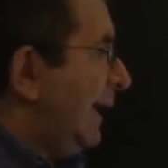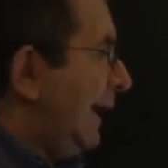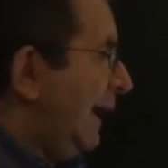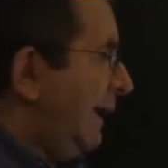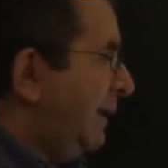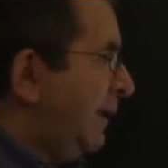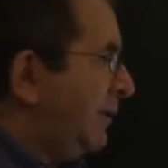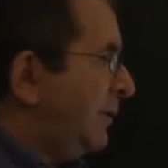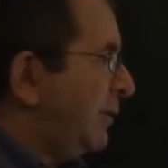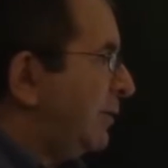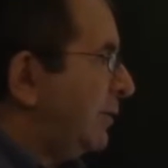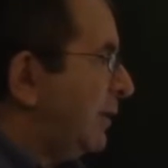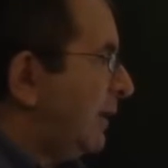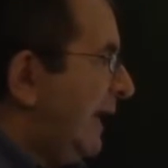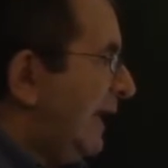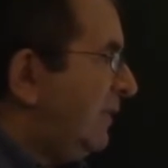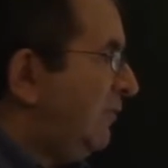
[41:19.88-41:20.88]

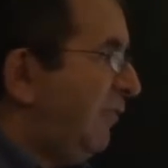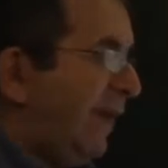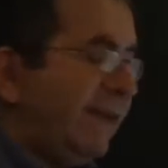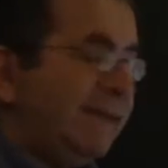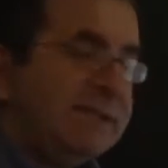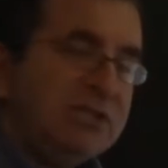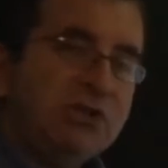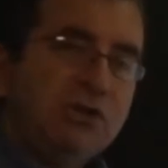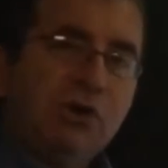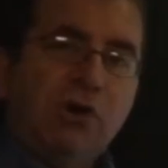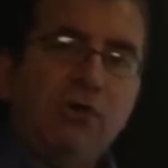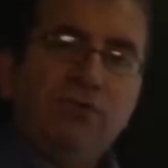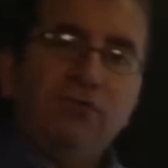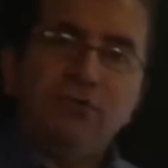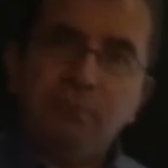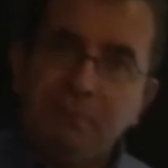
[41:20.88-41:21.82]
Another advantage of